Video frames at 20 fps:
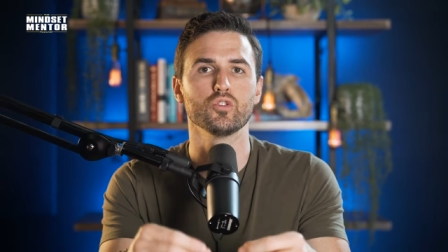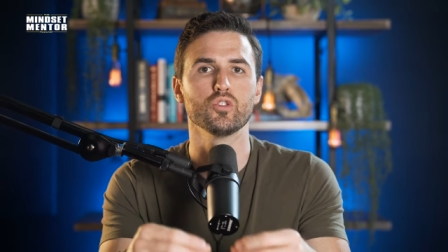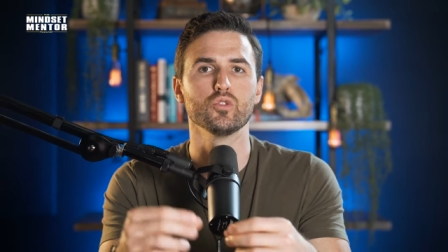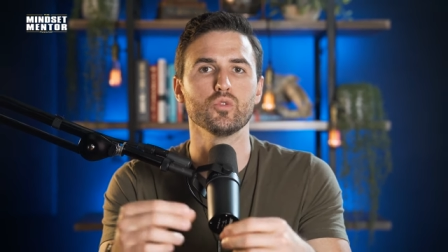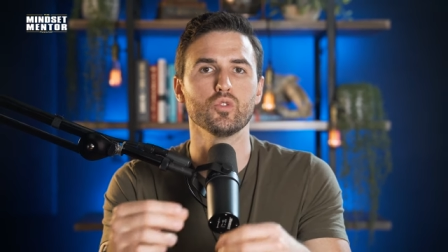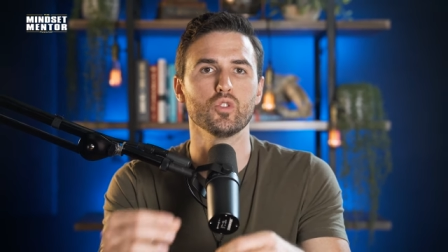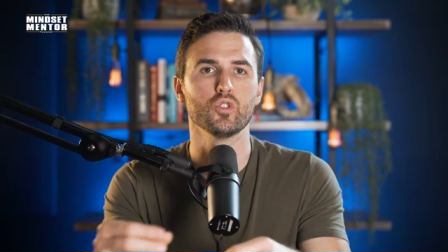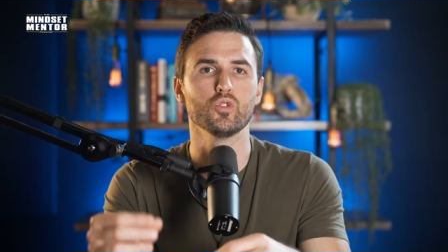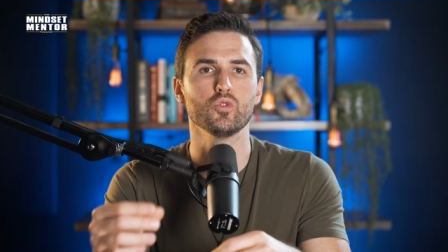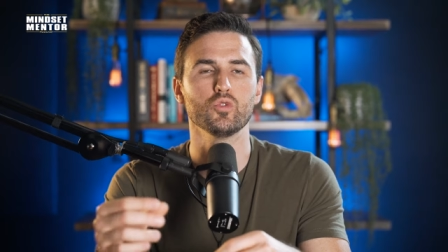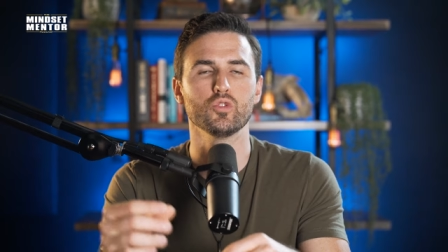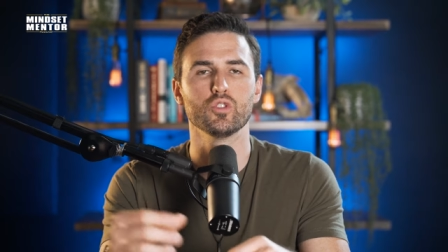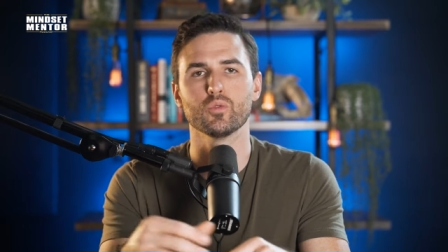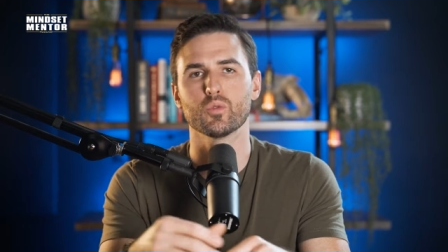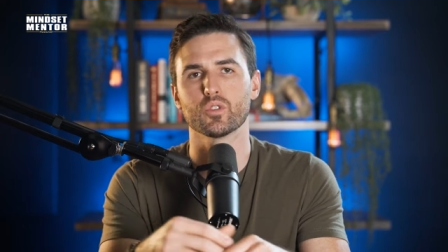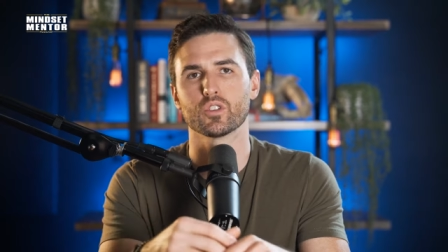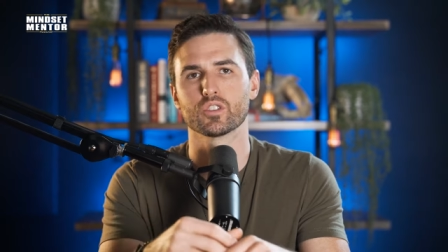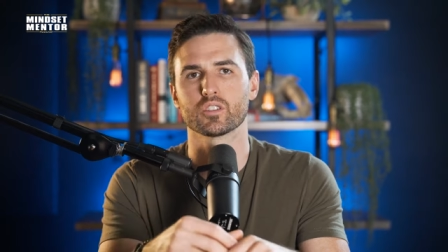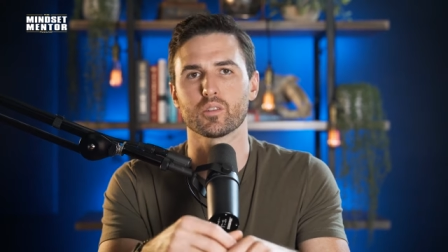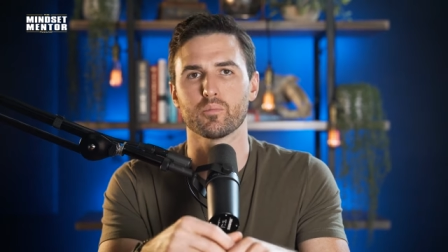you who you
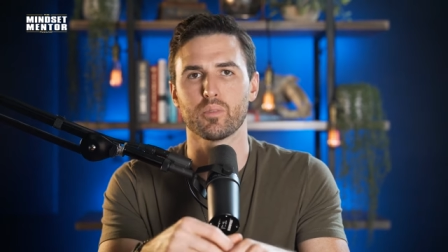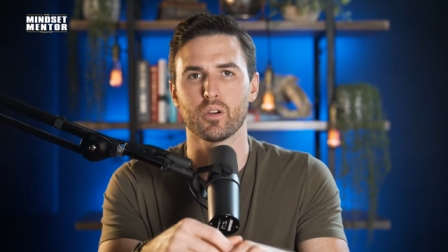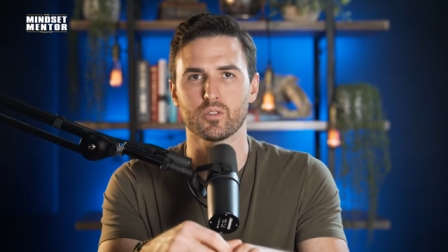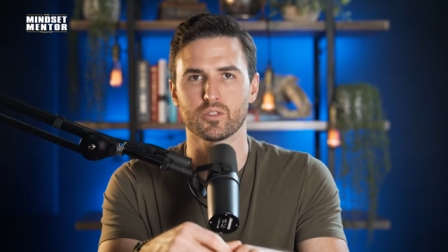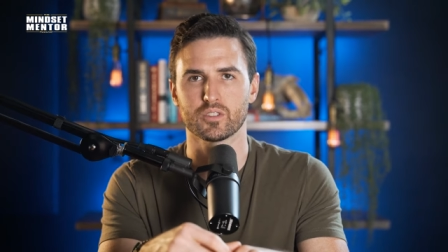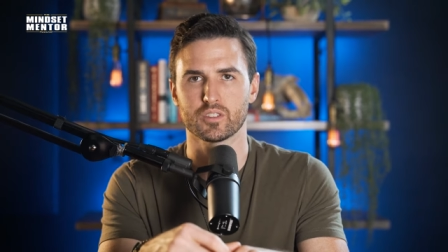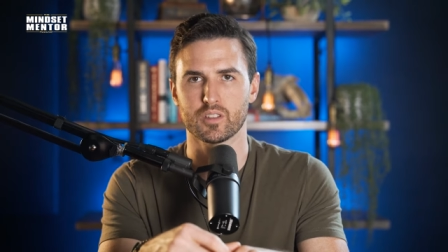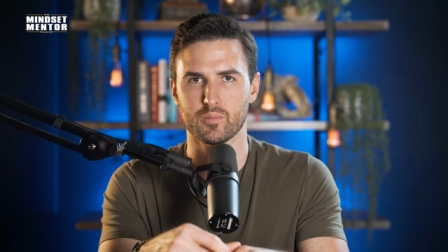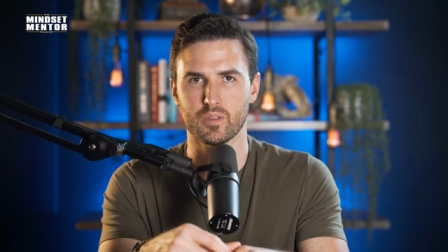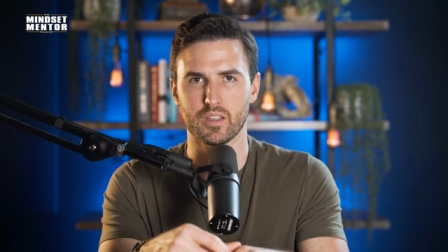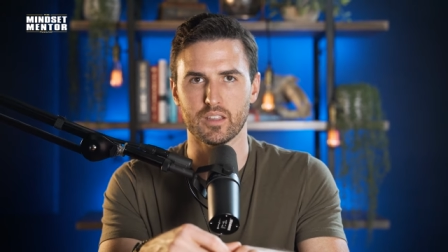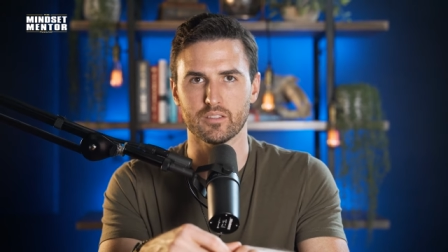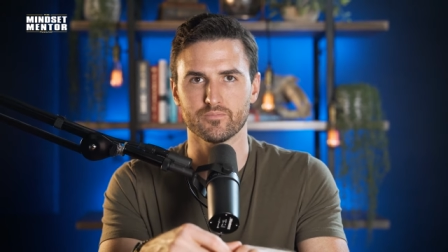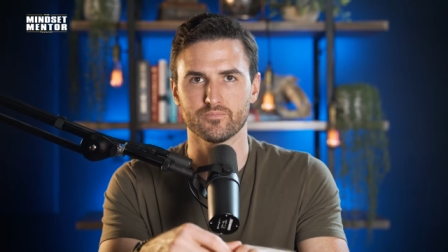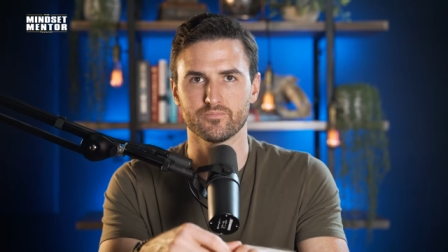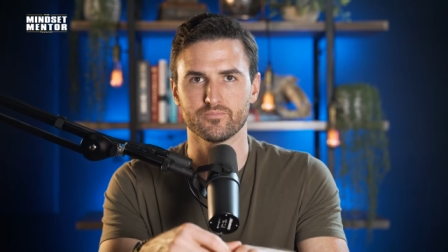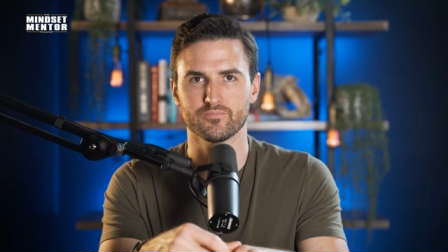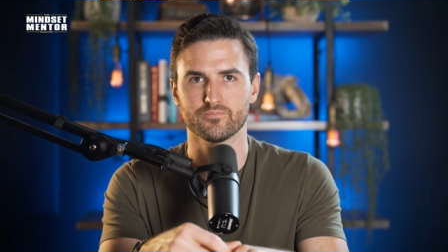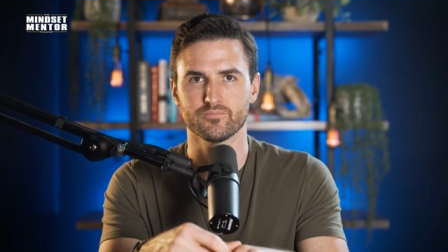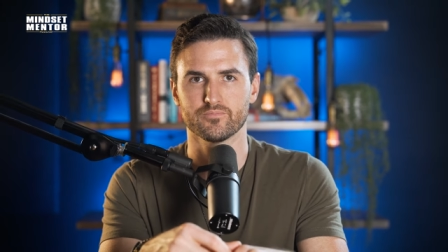were supposed to be.
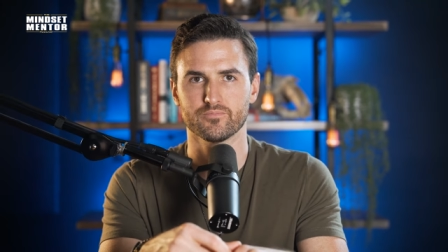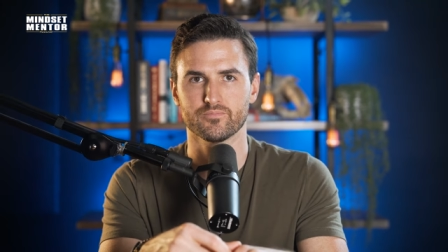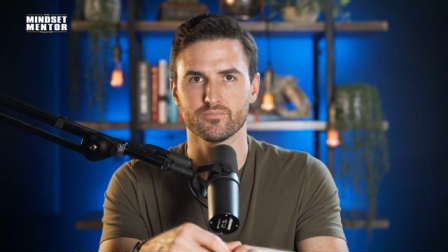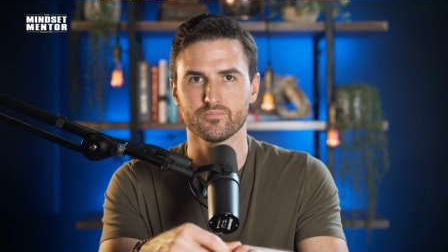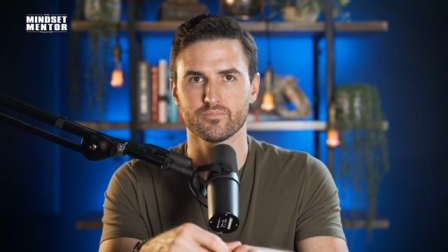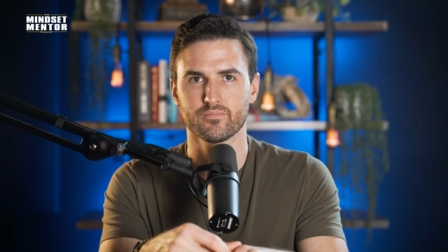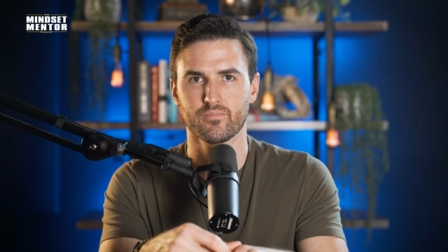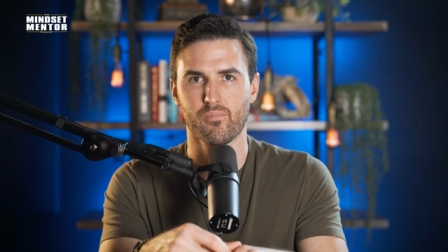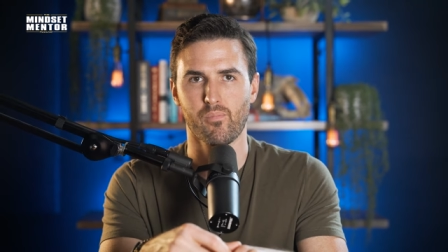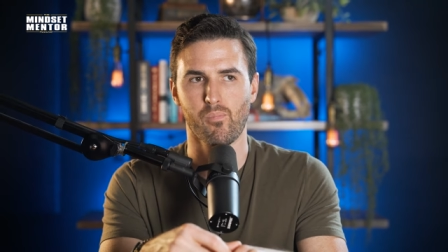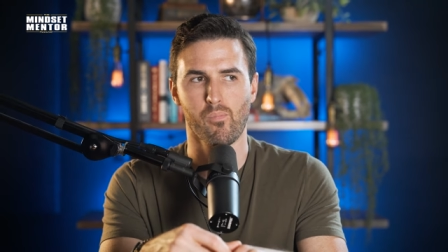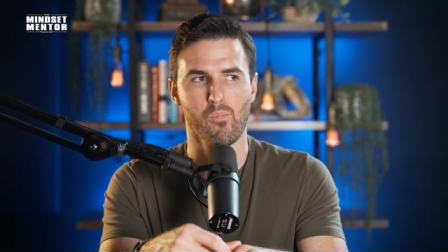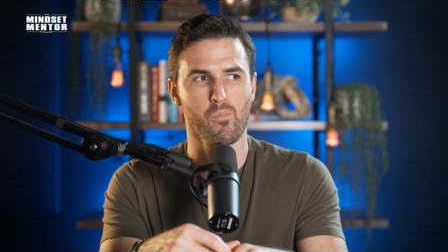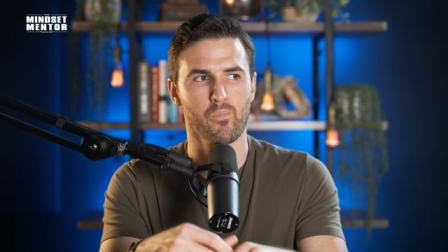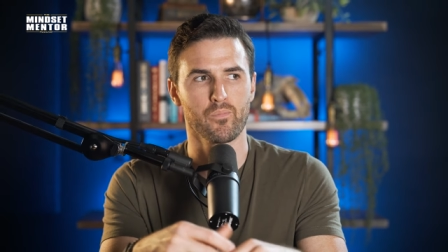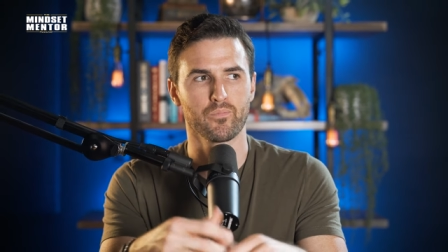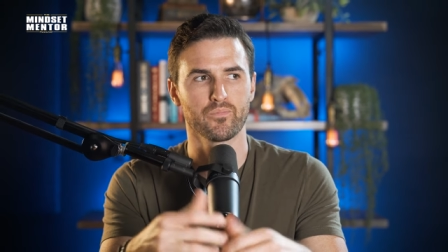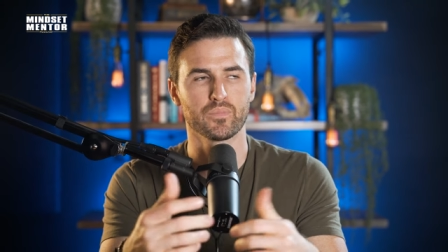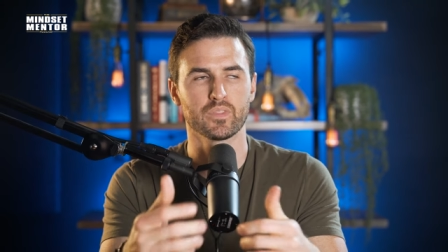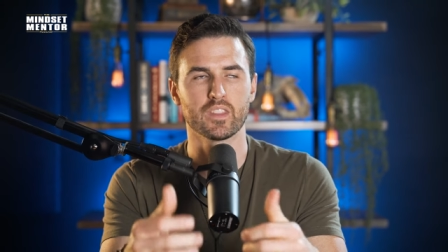
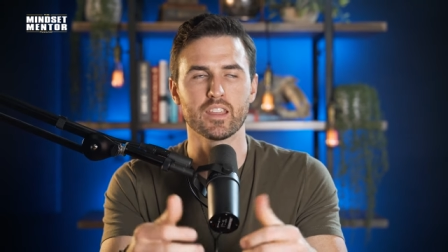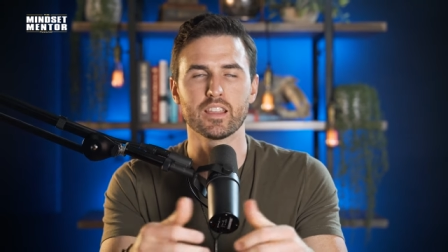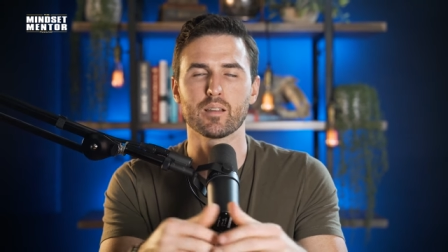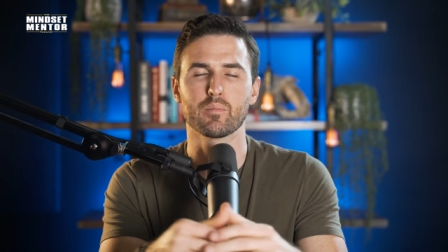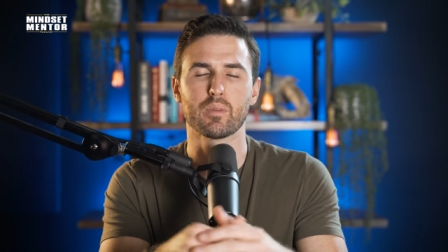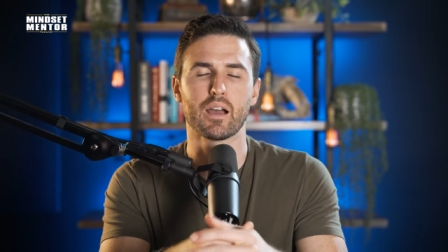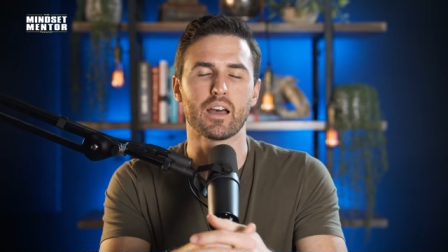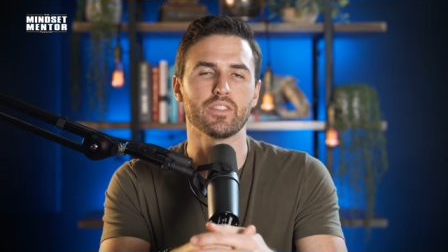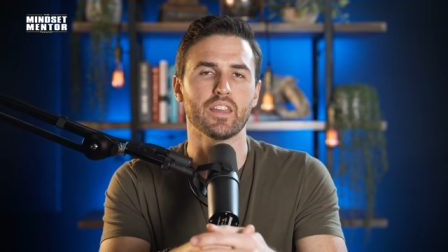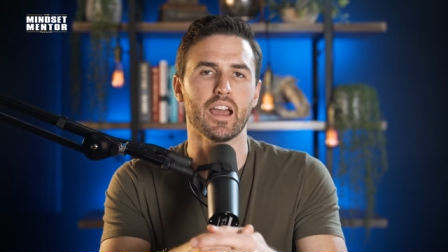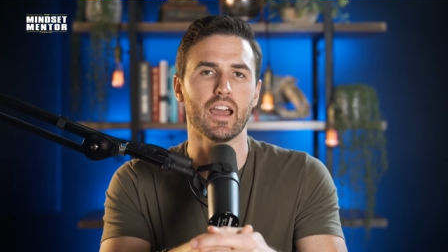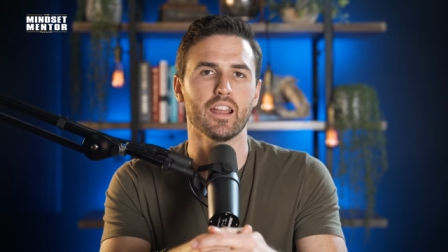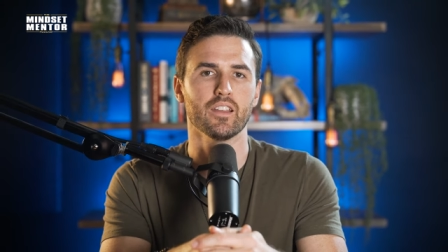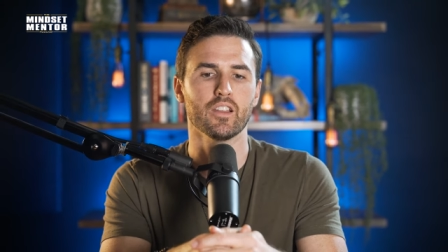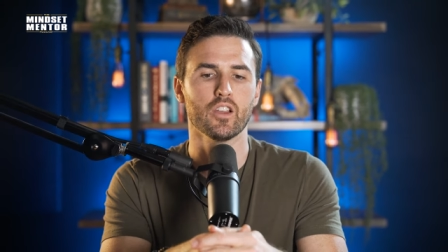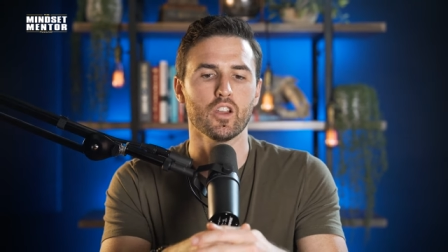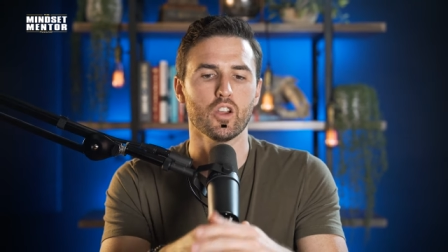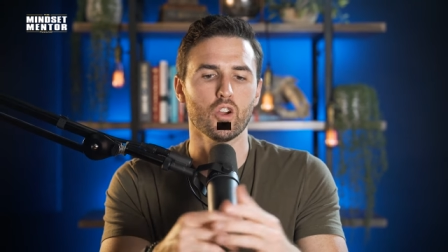Think about that.